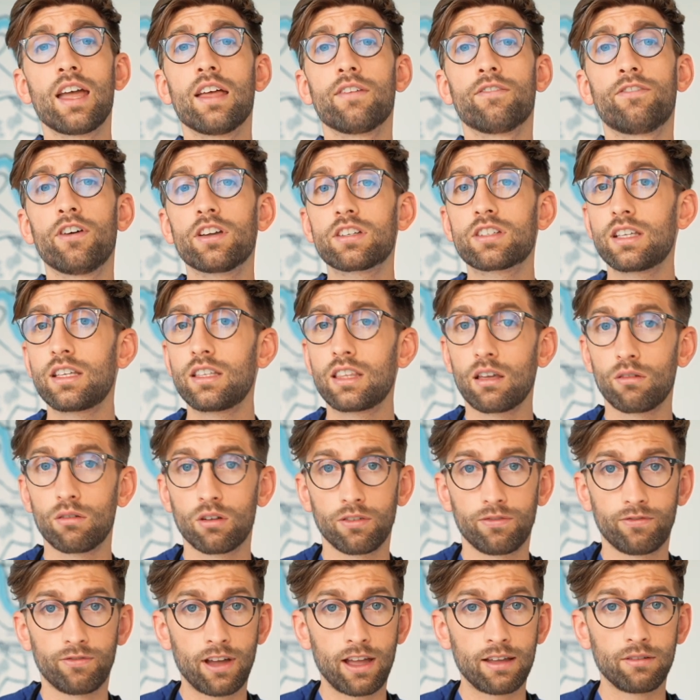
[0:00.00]
firstly, they would
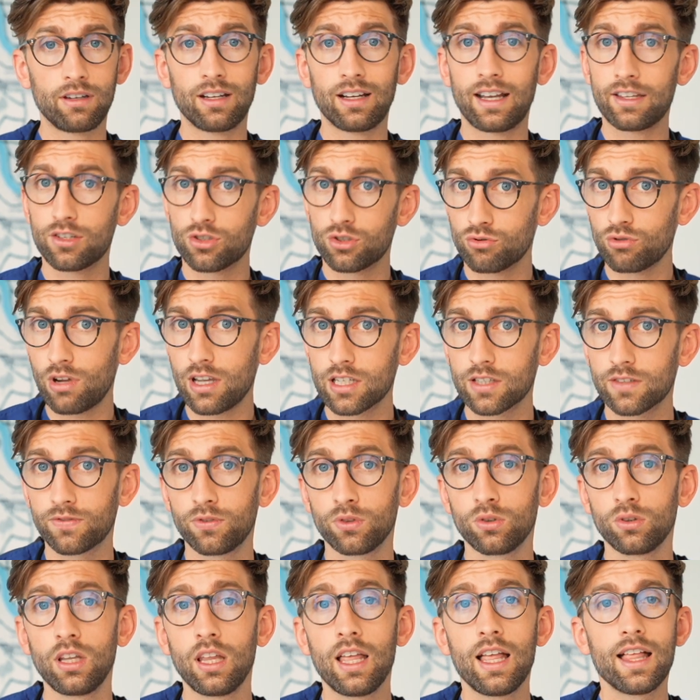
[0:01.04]
have found it less
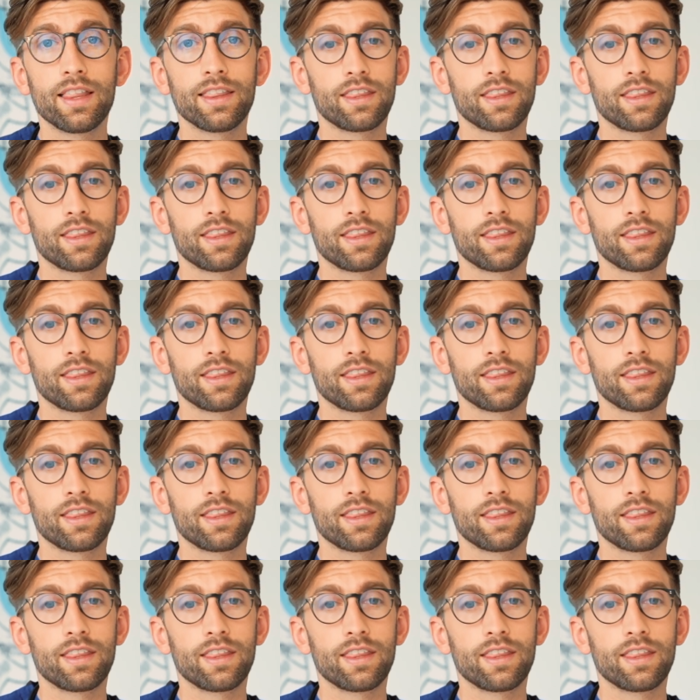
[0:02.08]
stressful.